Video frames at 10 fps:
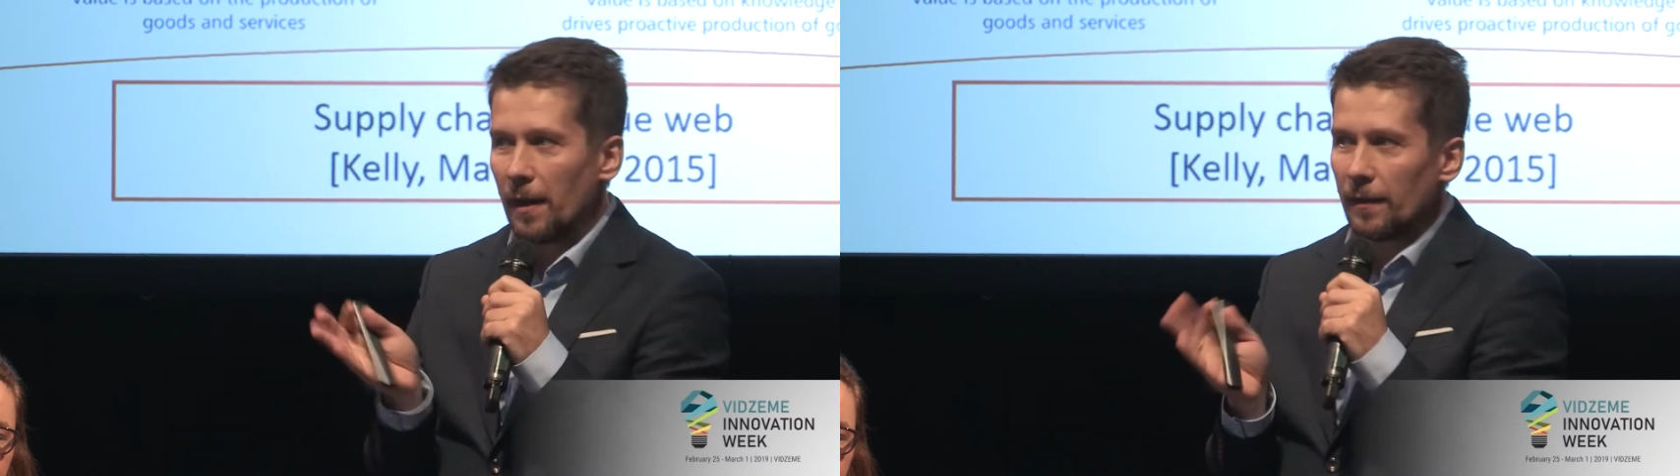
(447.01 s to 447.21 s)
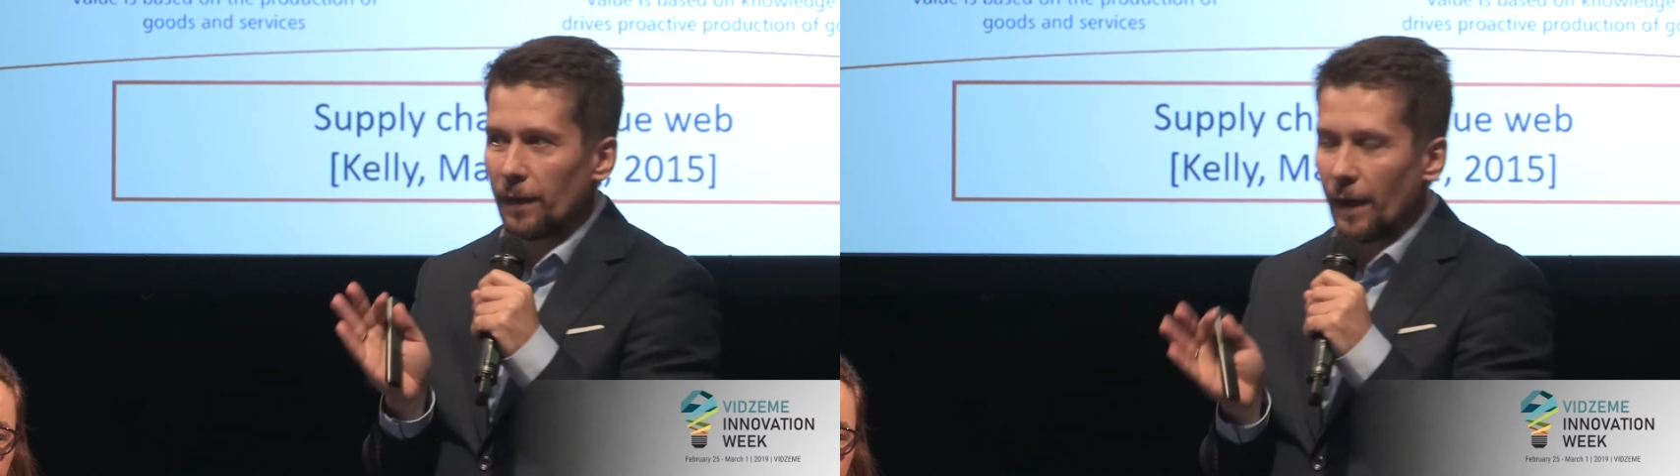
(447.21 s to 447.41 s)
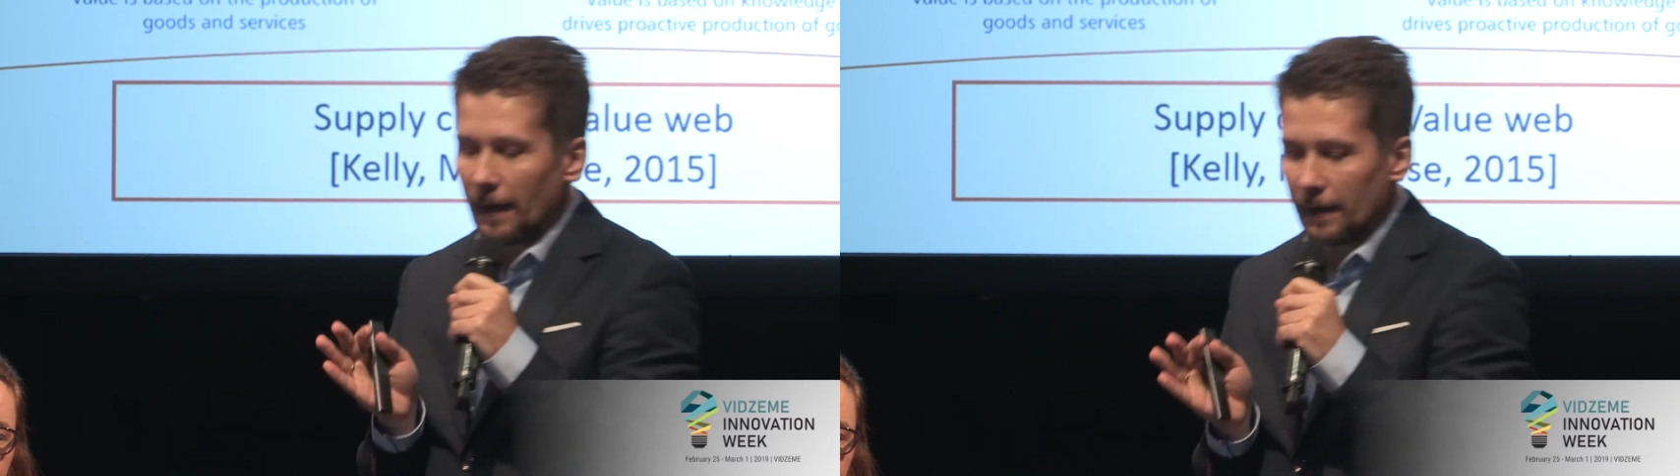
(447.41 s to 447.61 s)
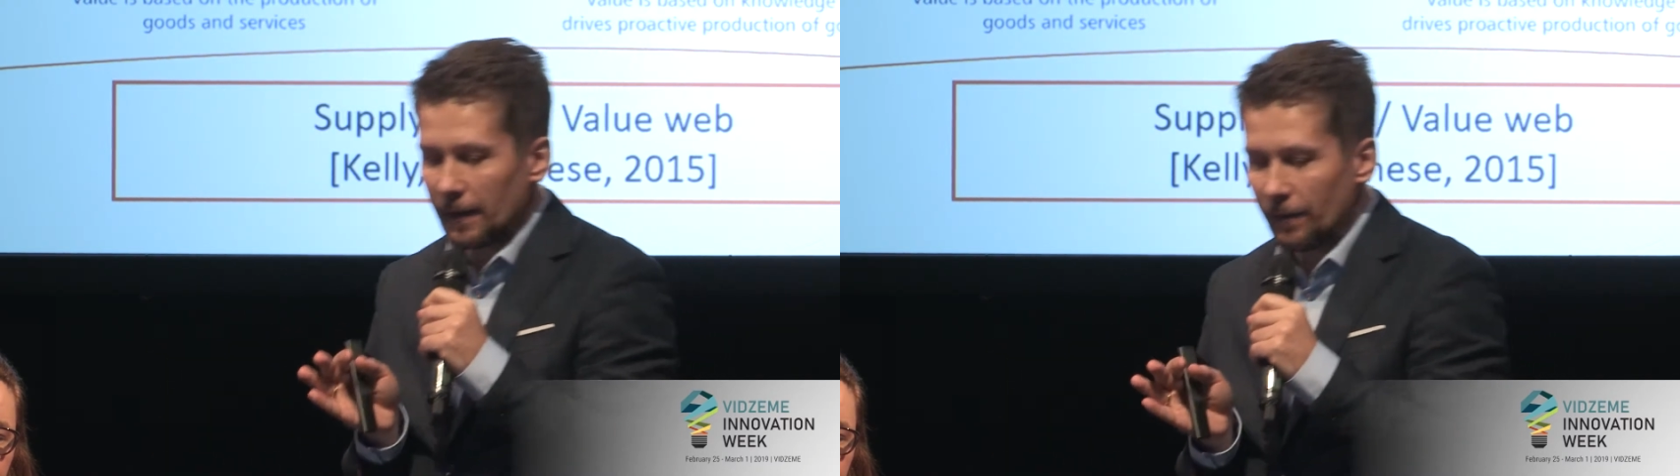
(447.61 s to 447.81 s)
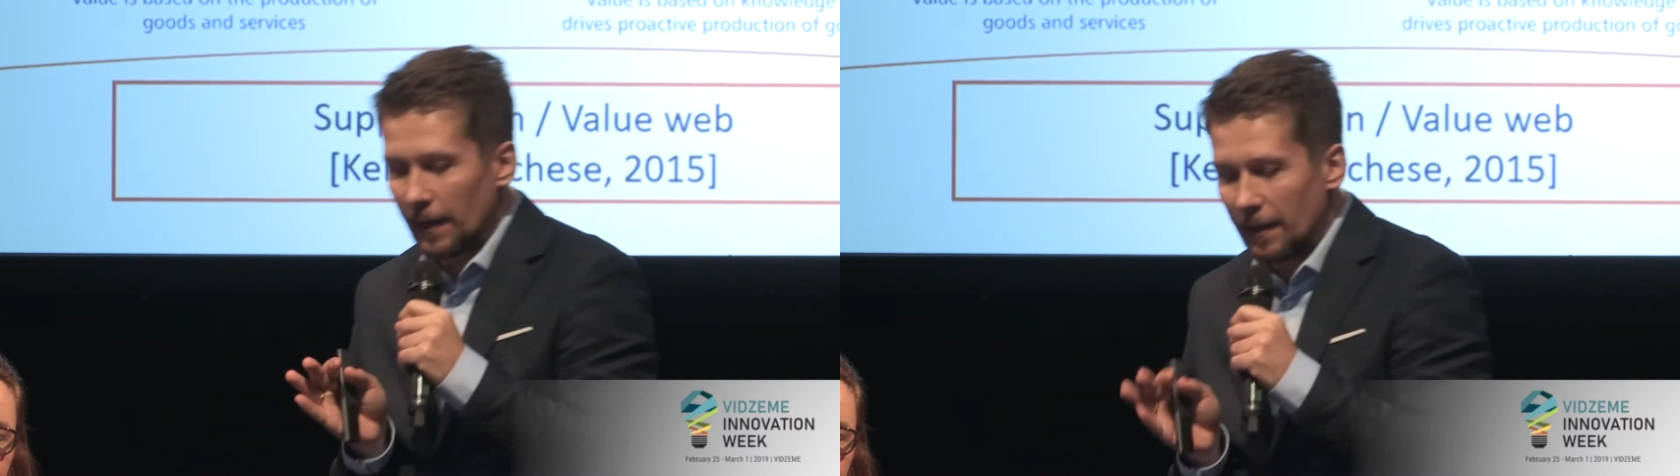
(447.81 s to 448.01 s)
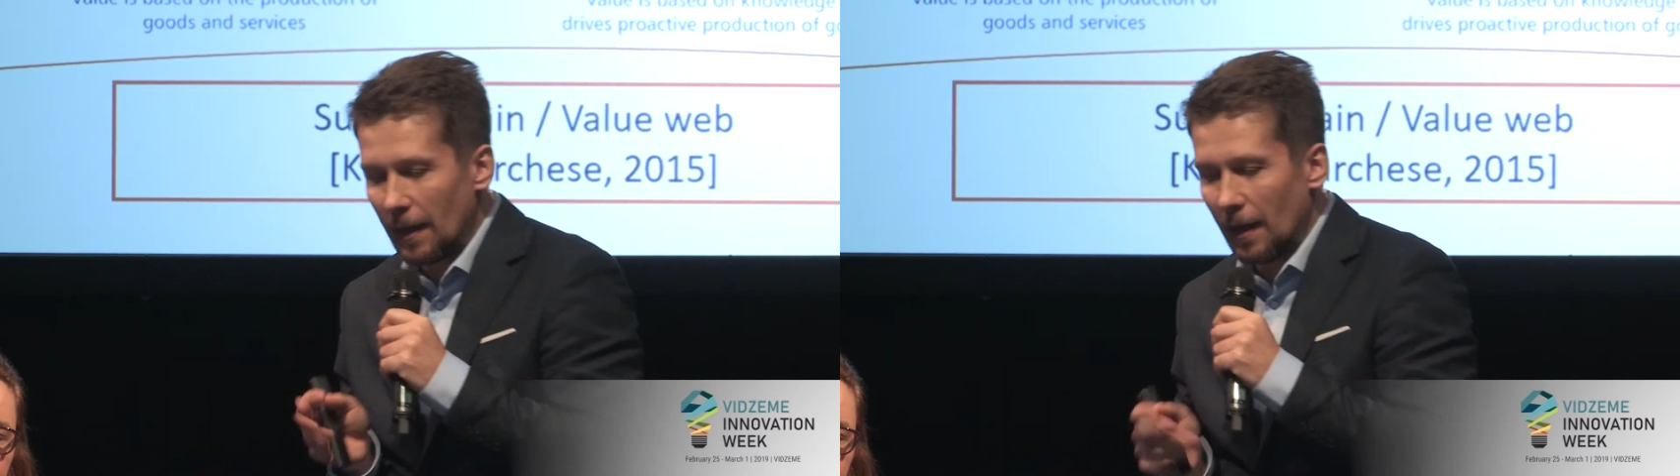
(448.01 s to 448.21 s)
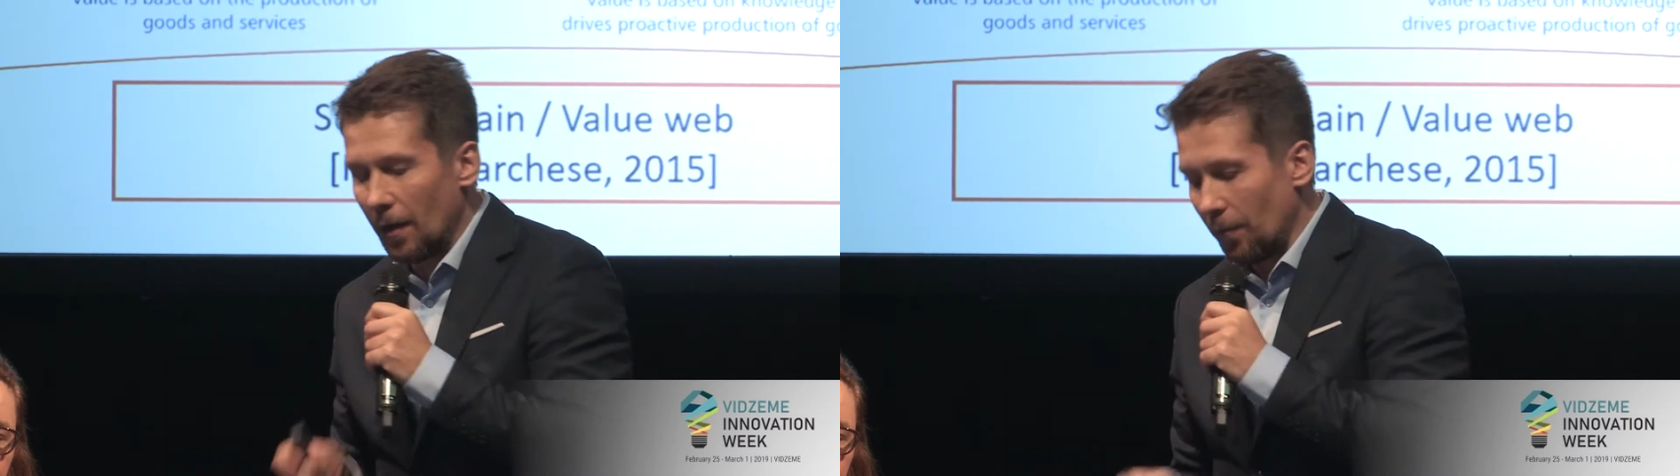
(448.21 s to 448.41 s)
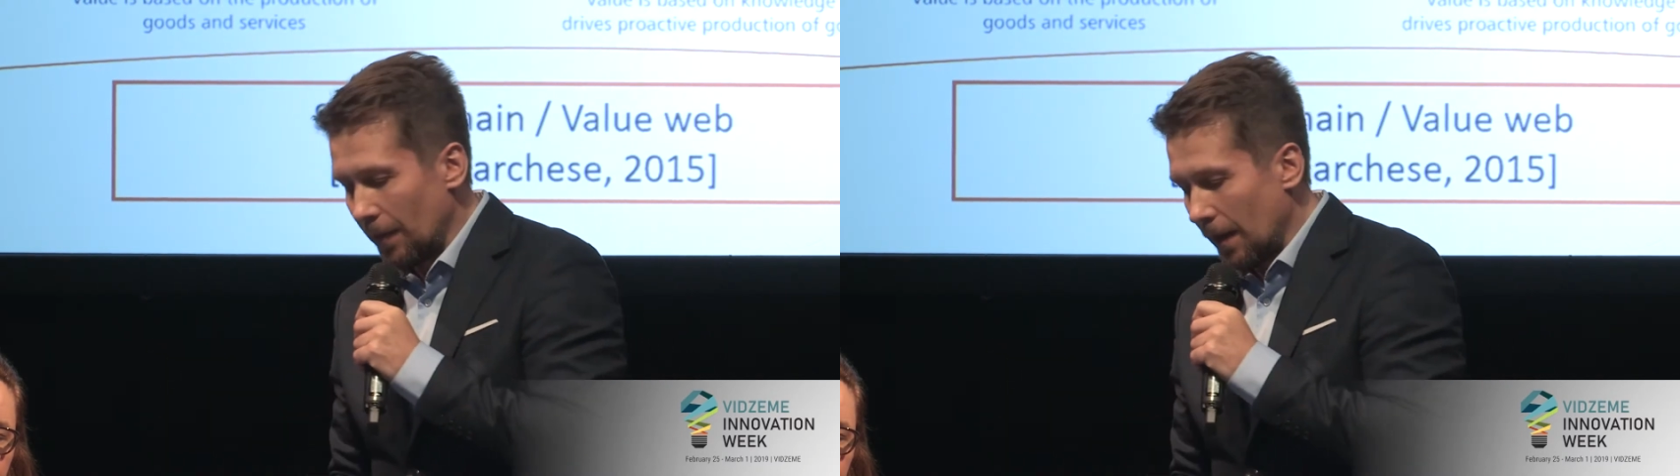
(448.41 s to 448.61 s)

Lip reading: of the fact that right now